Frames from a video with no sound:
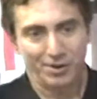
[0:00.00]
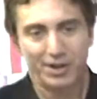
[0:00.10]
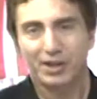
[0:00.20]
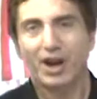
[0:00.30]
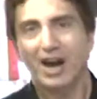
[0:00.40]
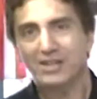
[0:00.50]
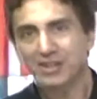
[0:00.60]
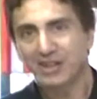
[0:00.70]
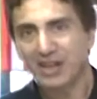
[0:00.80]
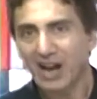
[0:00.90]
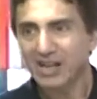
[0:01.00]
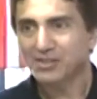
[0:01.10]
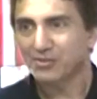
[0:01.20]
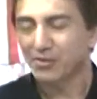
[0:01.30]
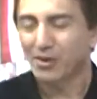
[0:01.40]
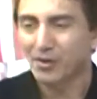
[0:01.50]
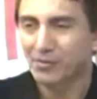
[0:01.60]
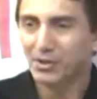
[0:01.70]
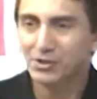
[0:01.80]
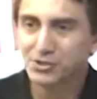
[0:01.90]
In the guise, in the eyes of the
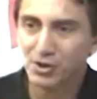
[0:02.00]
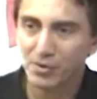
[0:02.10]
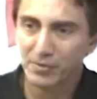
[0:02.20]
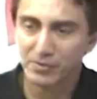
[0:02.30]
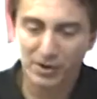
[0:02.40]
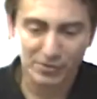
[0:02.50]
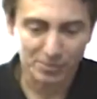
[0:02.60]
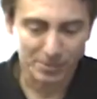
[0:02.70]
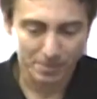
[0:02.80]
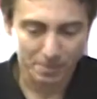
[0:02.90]
of the conservative government,